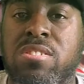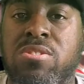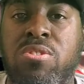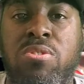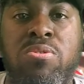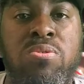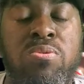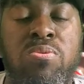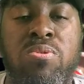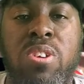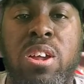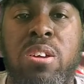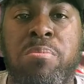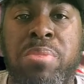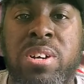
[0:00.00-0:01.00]
It's cool,
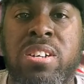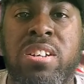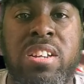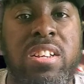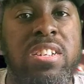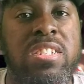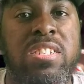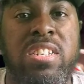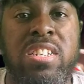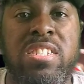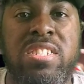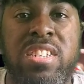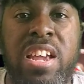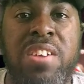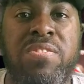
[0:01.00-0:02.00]
but
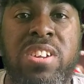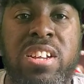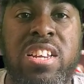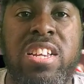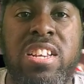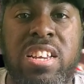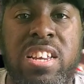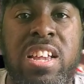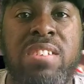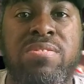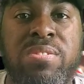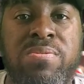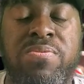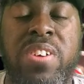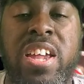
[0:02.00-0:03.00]
this definitely left
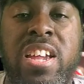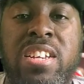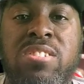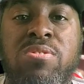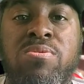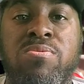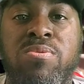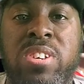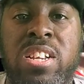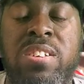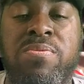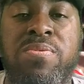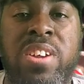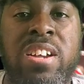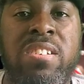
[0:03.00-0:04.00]
some fans who
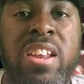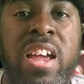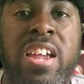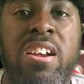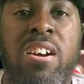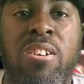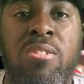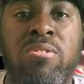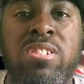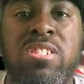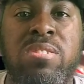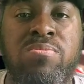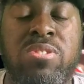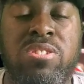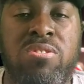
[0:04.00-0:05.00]
really felt like
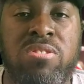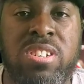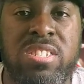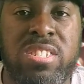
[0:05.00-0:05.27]
Ollison was going